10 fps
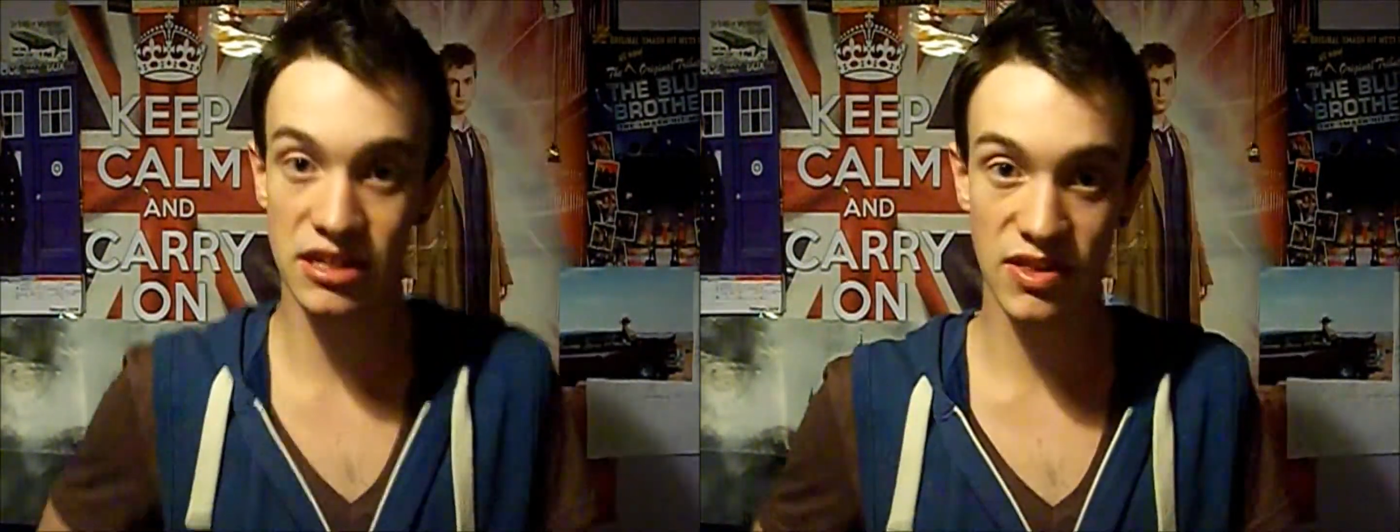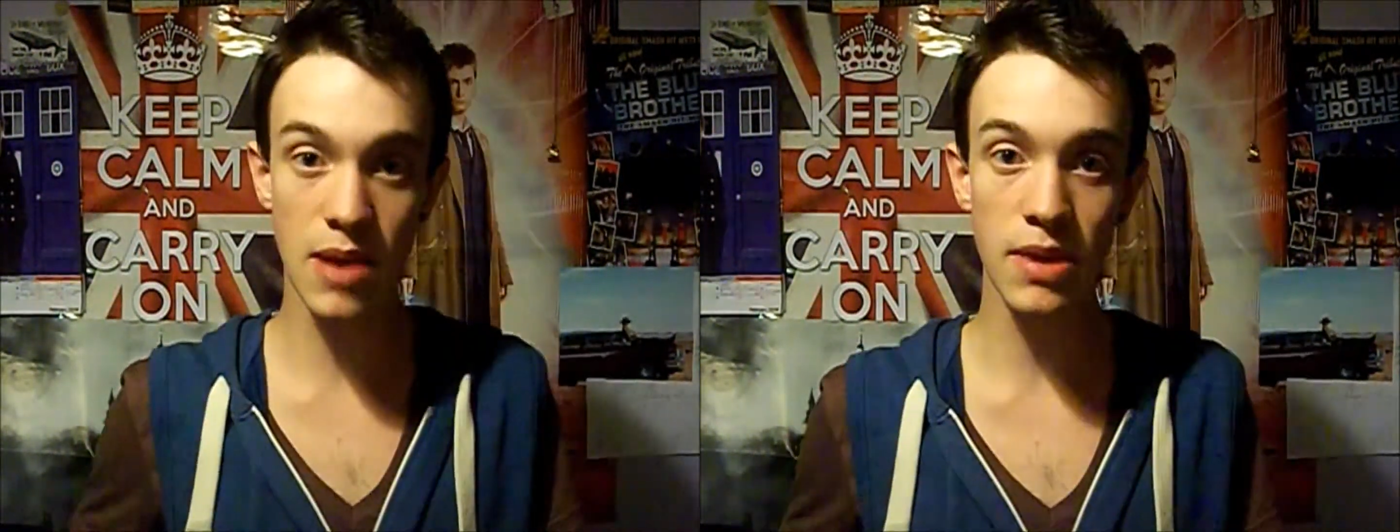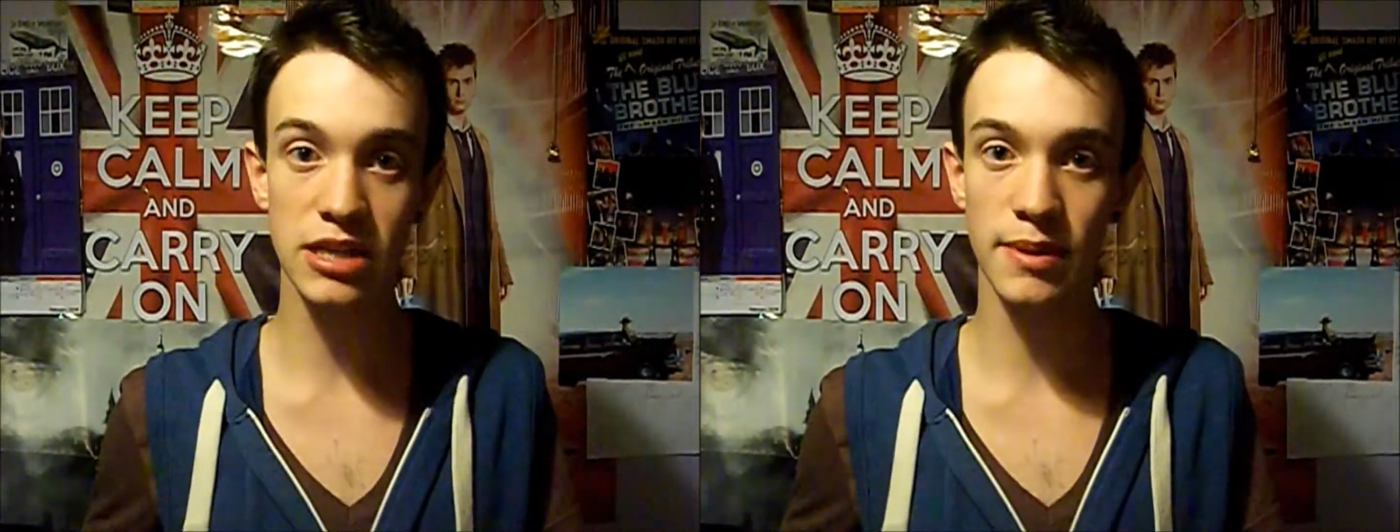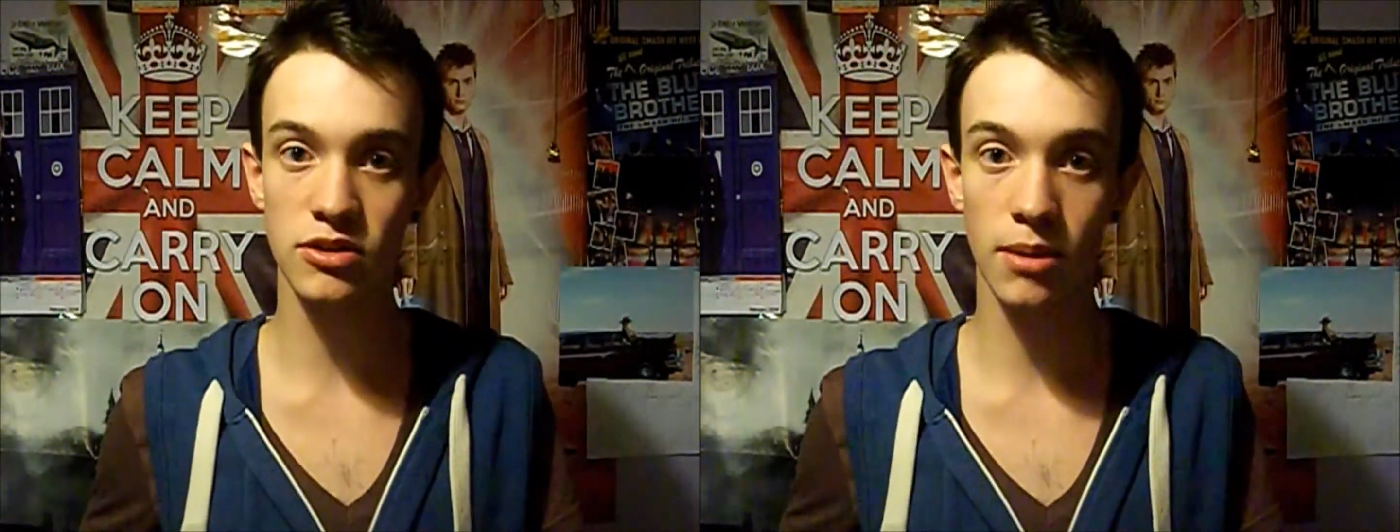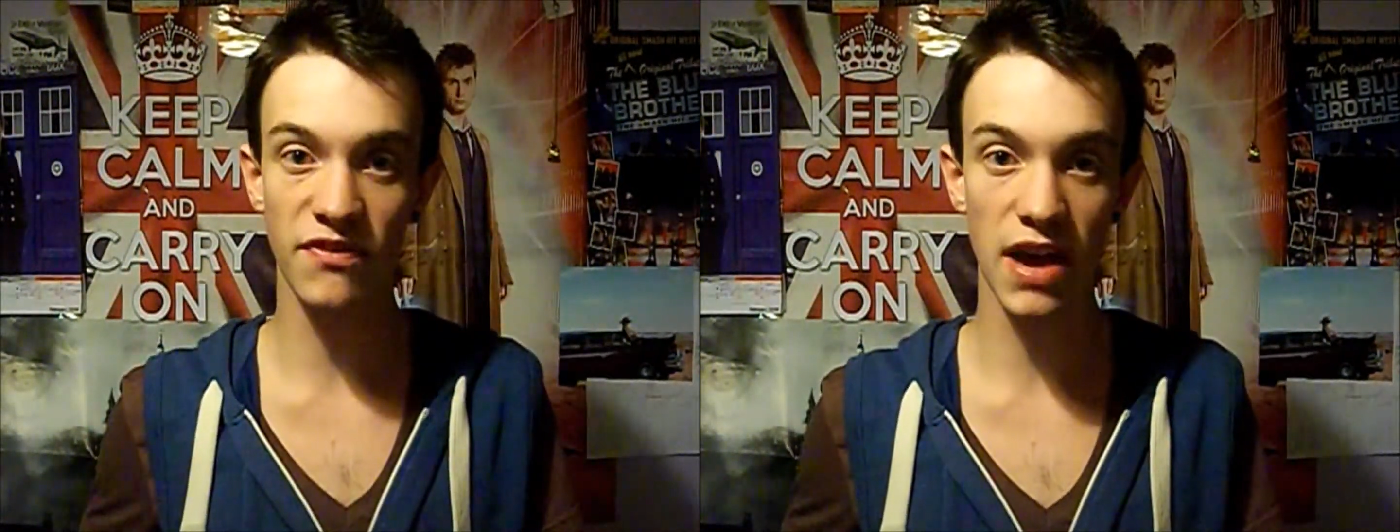This theme week is
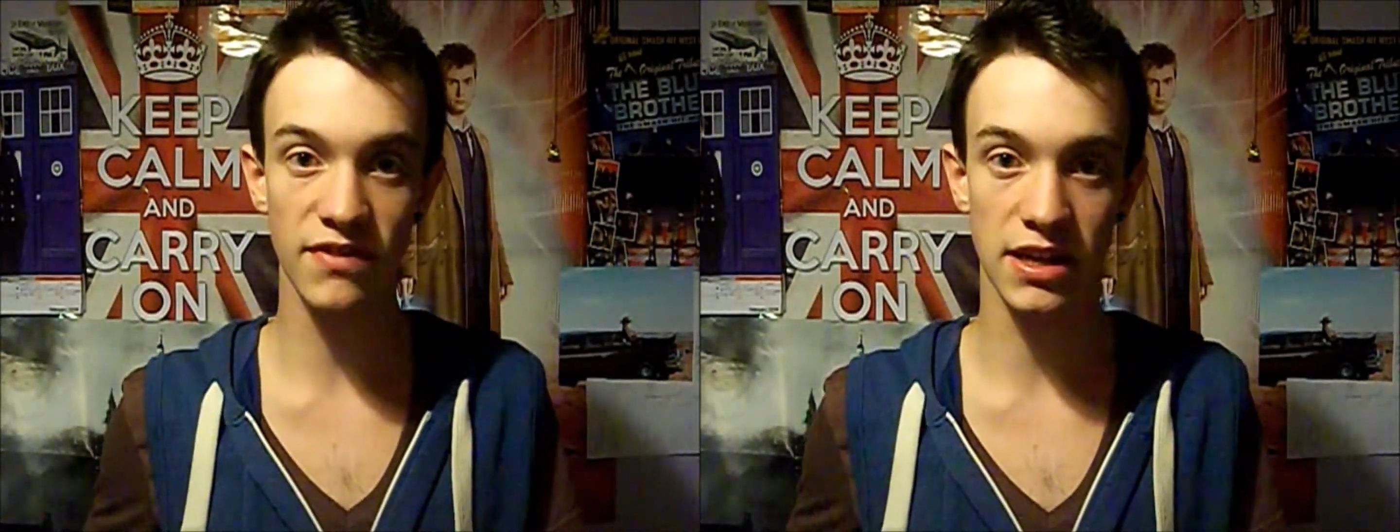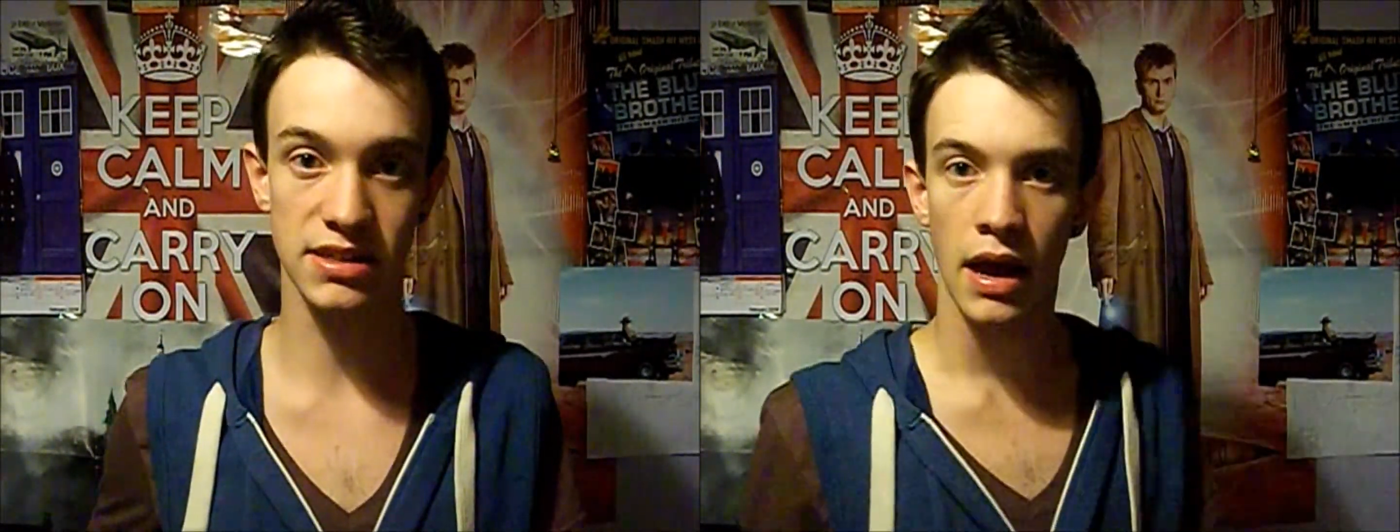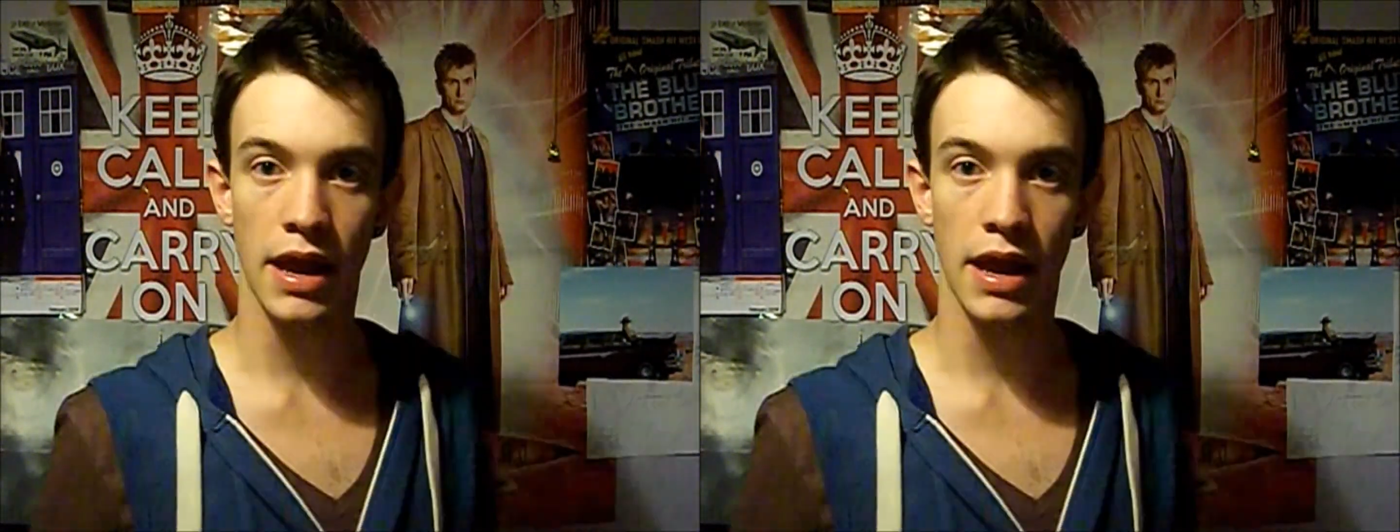my top five list,